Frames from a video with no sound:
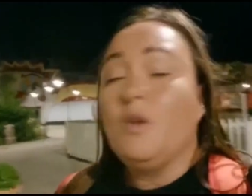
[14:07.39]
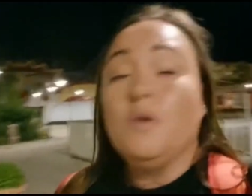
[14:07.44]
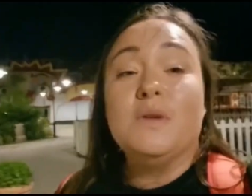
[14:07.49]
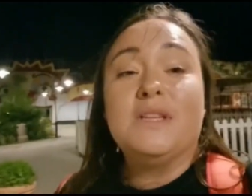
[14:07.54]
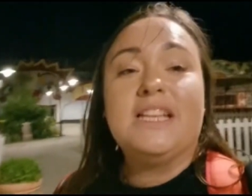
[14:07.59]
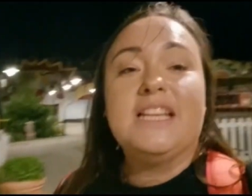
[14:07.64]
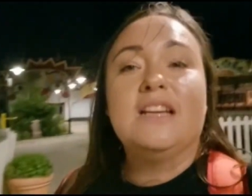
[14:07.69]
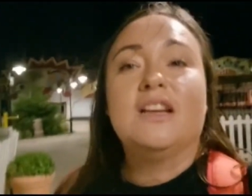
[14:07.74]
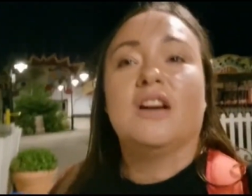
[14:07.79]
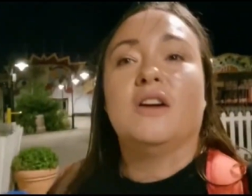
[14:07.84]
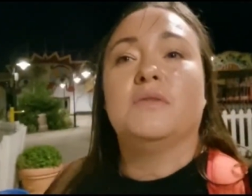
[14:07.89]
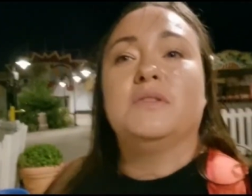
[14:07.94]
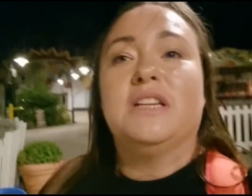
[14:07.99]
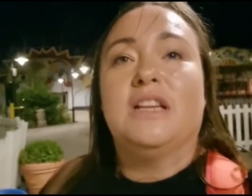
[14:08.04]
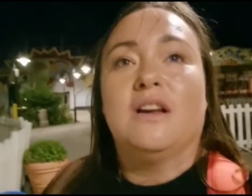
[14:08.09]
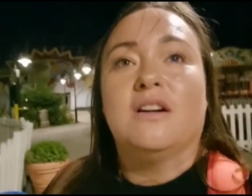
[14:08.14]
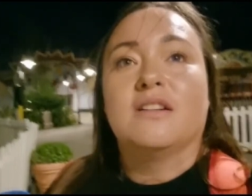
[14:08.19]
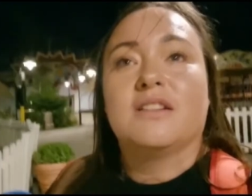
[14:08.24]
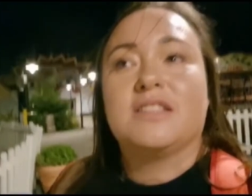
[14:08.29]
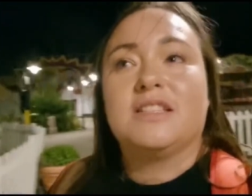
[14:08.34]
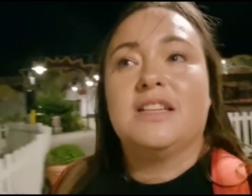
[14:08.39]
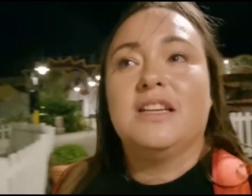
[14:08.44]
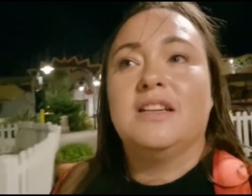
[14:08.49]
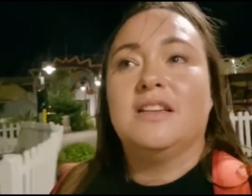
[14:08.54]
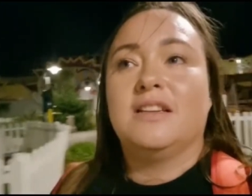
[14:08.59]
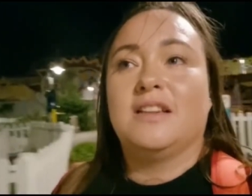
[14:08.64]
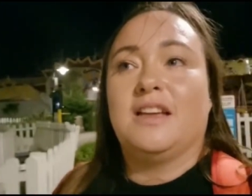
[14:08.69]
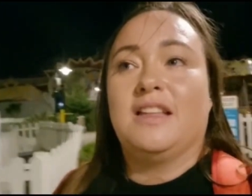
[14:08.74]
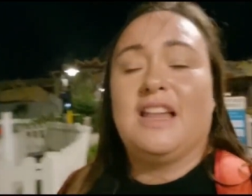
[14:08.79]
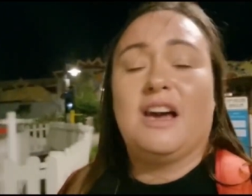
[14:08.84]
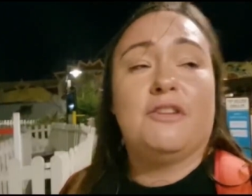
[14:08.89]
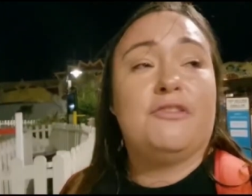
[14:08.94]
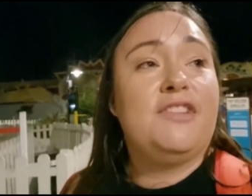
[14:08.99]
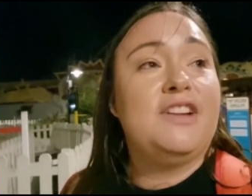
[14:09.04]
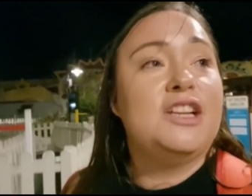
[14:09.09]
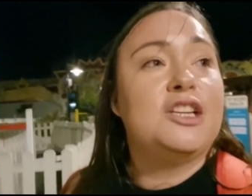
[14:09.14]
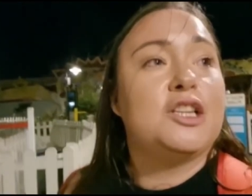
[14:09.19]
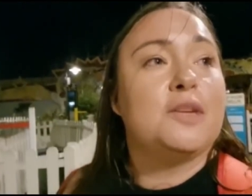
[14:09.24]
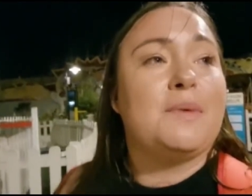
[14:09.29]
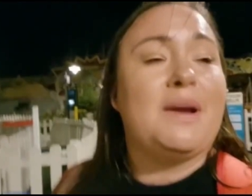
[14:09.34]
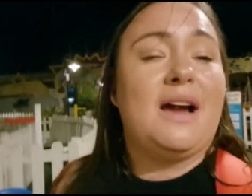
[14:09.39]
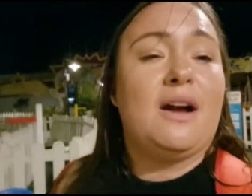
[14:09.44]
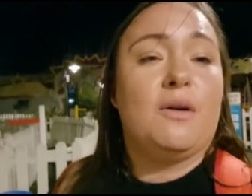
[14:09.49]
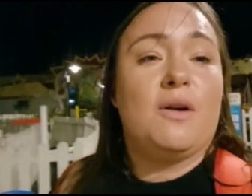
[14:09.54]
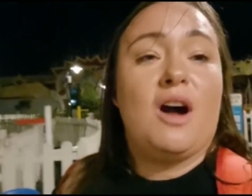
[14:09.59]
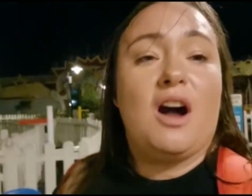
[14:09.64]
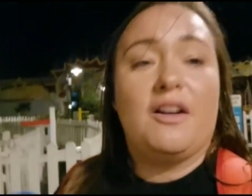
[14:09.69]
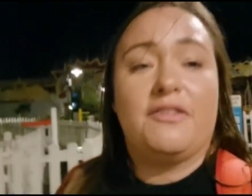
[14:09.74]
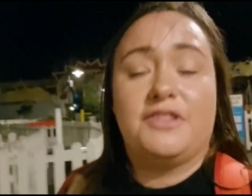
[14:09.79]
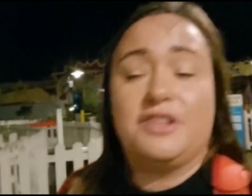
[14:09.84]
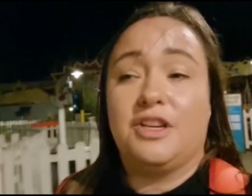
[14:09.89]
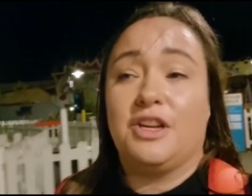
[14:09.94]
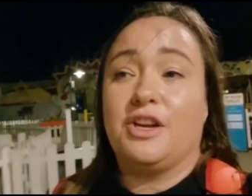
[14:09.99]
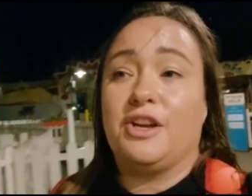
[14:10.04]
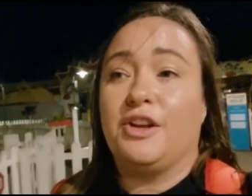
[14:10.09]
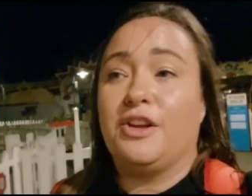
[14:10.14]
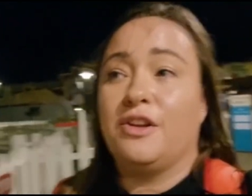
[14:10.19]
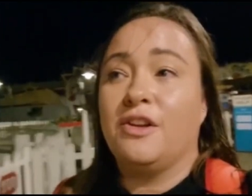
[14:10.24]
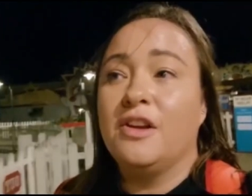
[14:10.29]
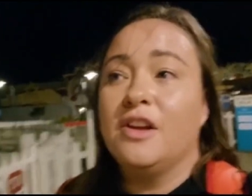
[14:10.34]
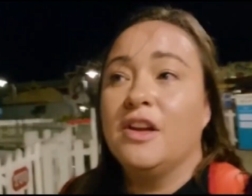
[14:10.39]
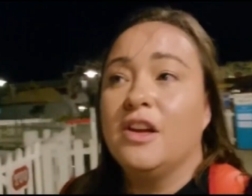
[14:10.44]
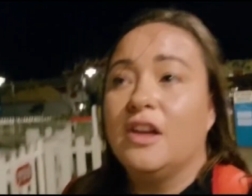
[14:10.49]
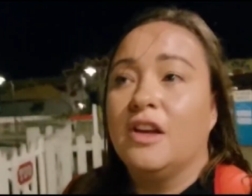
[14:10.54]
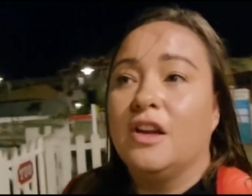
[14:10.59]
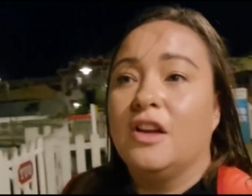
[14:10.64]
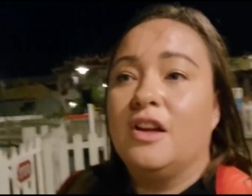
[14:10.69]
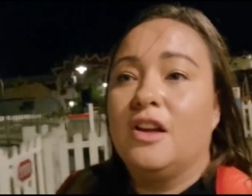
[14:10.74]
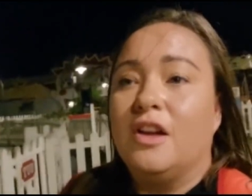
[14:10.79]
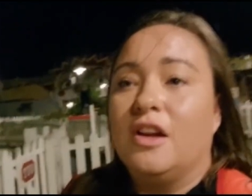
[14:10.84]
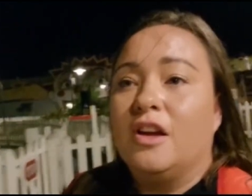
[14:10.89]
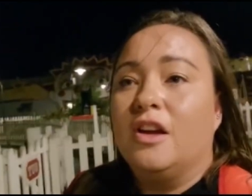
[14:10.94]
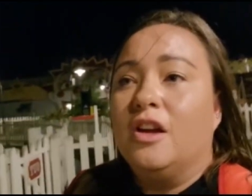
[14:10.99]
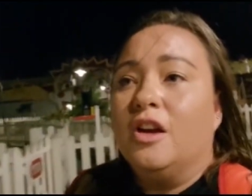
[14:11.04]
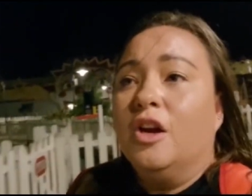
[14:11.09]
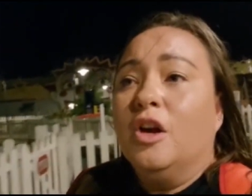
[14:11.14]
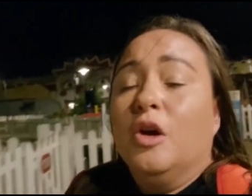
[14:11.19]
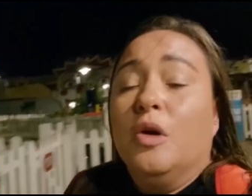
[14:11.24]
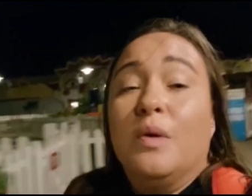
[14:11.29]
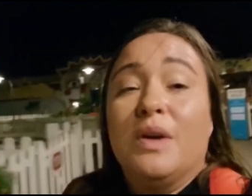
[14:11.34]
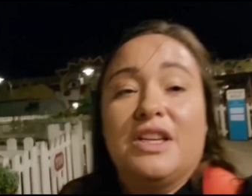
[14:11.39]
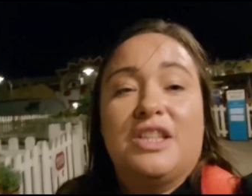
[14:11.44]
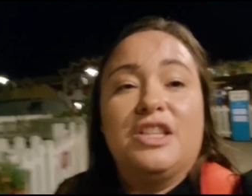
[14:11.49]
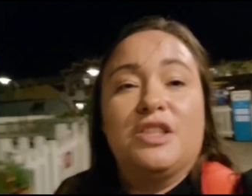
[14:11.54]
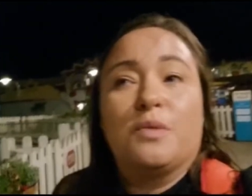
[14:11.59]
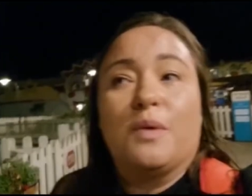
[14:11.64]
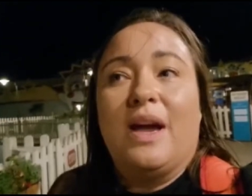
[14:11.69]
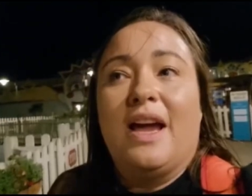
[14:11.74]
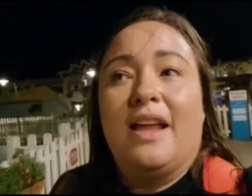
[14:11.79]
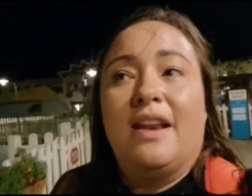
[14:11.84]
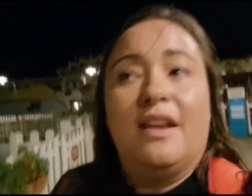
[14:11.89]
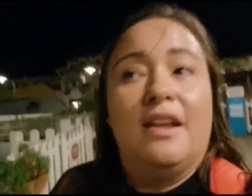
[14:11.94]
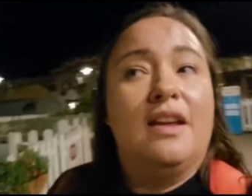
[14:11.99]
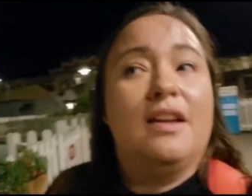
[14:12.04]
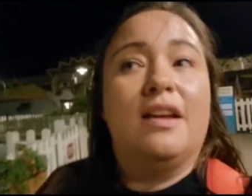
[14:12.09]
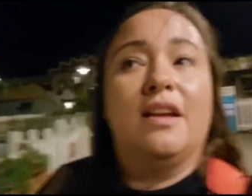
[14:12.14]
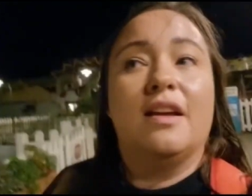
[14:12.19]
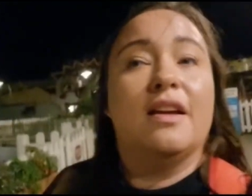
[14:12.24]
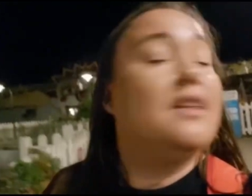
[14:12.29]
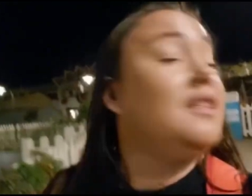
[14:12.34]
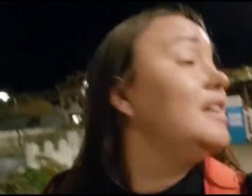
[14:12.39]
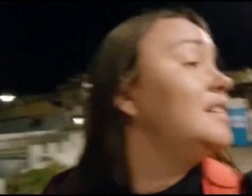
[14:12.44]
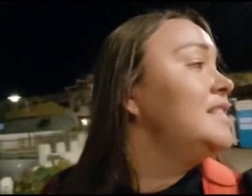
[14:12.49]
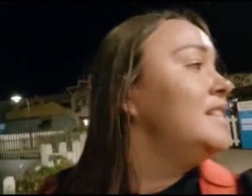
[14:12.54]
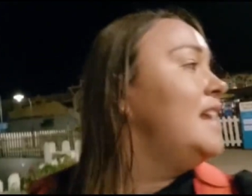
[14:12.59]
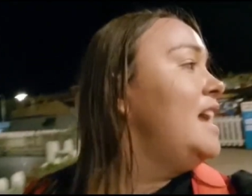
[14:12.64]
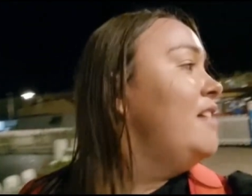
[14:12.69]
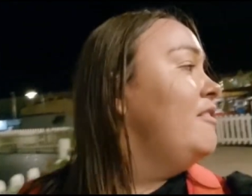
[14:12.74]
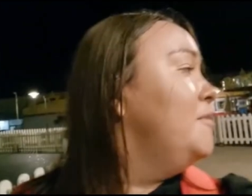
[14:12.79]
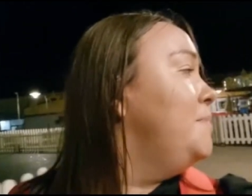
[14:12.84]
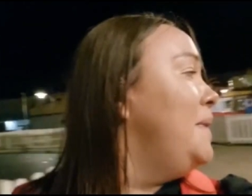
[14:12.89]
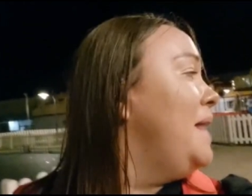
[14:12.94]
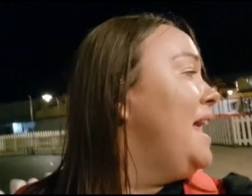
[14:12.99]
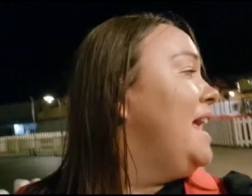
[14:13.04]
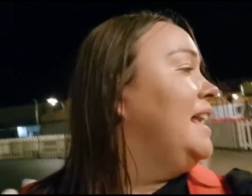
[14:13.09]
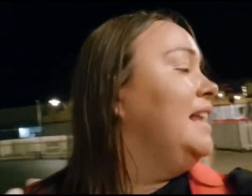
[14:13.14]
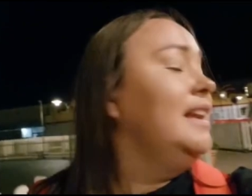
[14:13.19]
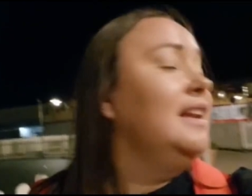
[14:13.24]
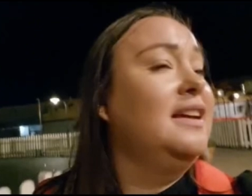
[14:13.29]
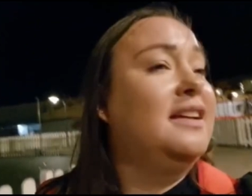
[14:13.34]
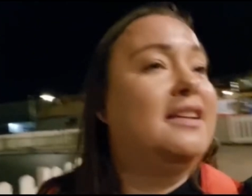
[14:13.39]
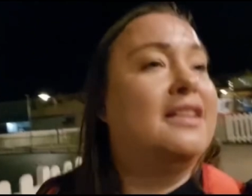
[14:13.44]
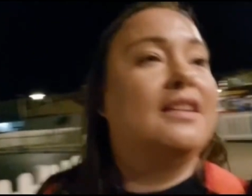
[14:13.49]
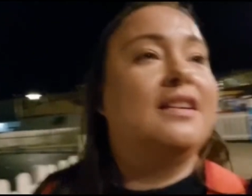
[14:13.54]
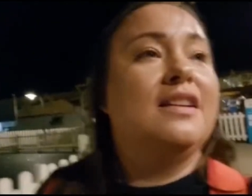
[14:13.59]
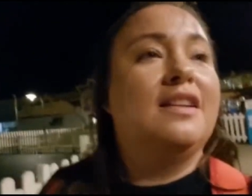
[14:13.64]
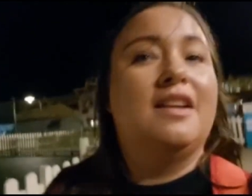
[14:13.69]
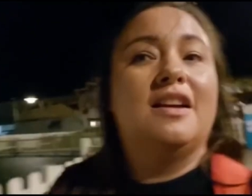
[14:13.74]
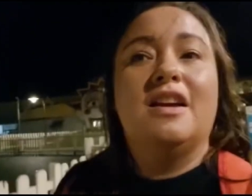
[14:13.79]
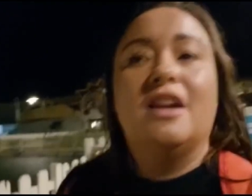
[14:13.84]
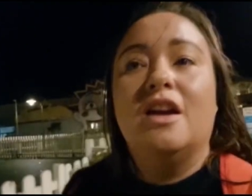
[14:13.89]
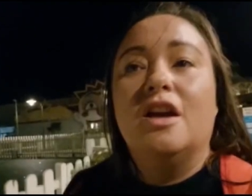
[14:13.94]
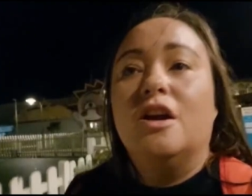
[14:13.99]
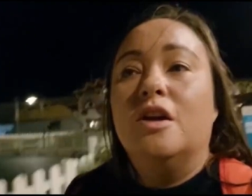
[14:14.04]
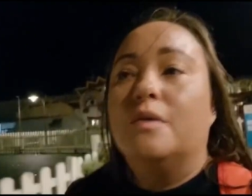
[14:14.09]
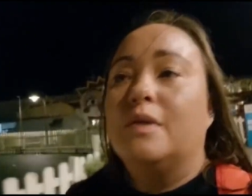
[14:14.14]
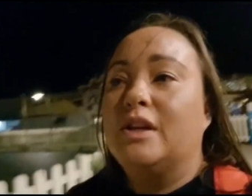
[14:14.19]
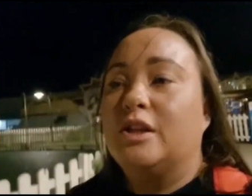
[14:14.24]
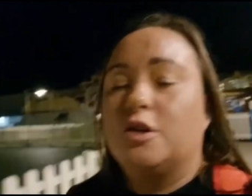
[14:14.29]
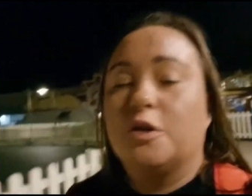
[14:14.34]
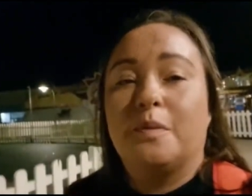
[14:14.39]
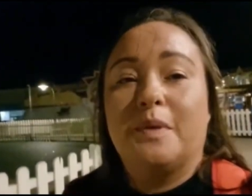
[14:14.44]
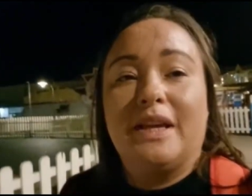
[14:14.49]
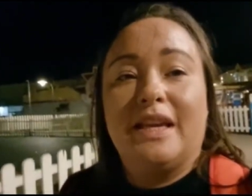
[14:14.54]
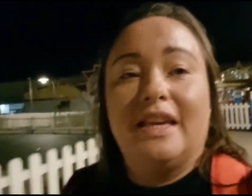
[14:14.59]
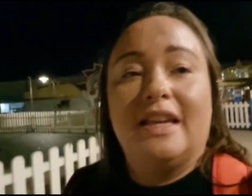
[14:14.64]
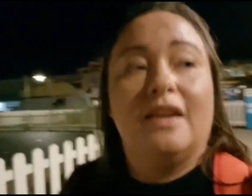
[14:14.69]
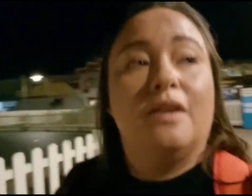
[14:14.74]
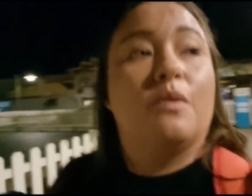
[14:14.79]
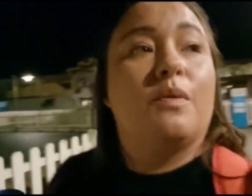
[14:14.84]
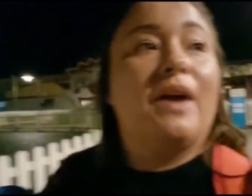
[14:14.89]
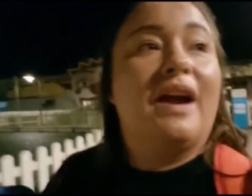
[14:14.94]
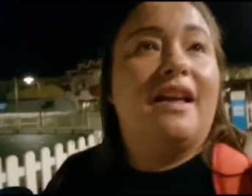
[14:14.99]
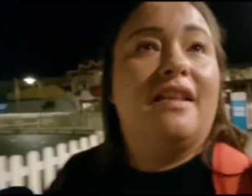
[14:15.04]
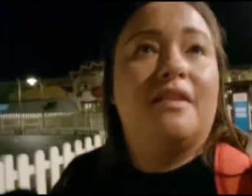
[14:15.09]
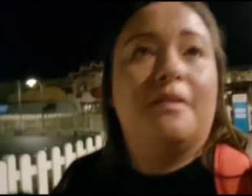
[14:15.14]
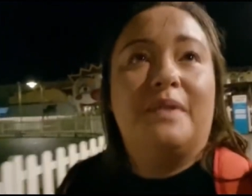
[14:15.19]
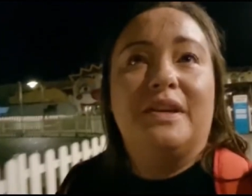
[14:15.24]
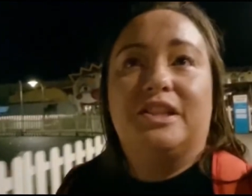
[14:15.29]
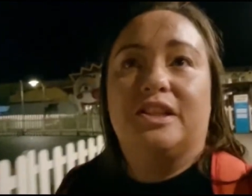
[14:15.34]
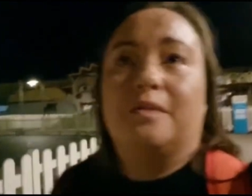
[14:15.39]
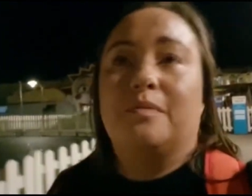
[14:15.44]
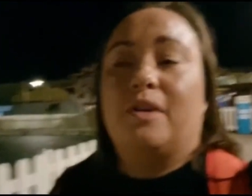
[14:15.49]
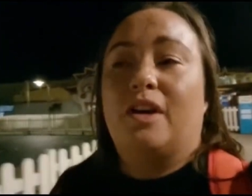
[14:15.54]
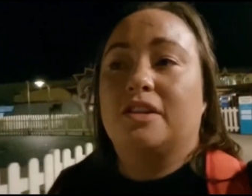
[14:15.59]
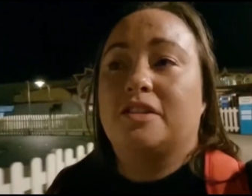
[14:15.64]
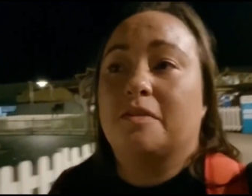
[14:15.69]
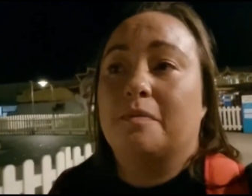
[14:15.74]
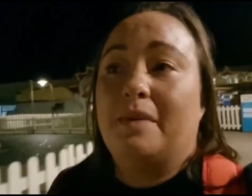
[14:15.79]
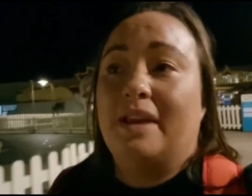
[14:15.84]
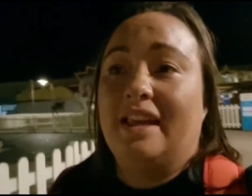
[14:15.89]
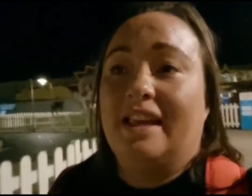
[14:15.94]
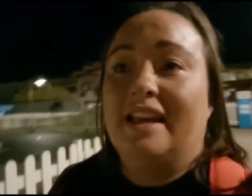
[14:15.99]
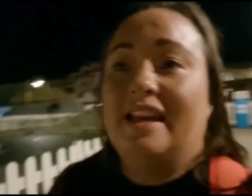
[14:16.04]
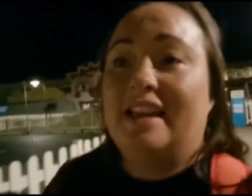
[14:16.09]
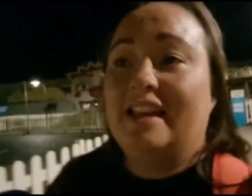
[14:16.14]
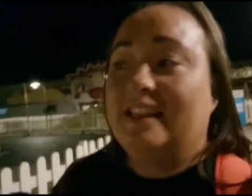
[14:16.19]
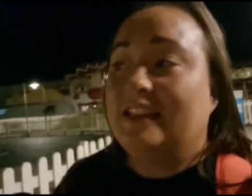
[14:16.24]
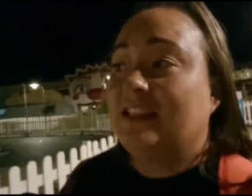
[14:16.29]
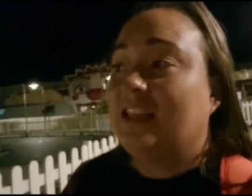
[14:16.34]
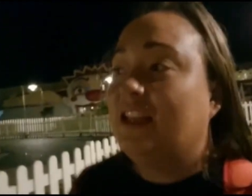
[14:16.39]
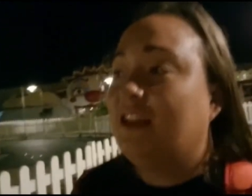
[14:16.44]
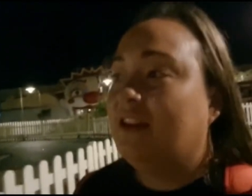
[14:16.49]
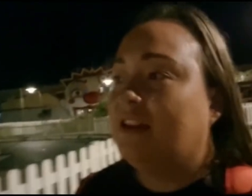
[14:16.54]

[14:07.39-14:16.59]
I've seen Goldilocks, and that will finish about half two, which is when, that's an aeroplane, which will be when the PJ Masks meet is